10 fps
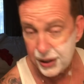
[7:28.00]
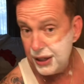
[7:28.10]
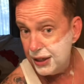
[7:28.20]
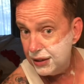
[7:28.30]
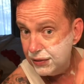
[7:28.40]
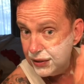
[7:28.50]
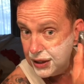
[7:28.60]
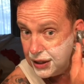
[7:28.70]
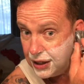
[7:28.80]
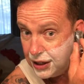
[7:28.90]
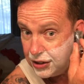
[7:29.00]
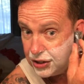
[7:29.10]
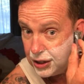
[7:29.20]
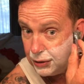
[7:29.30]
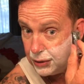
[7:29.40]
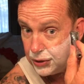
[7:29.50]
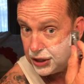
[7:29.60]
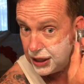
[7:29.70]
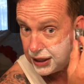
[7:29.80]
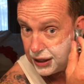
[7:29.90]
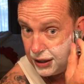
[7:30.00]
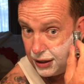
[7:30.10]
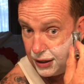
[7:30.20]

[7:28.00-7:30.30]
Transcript: can kind of uh, see what it was like.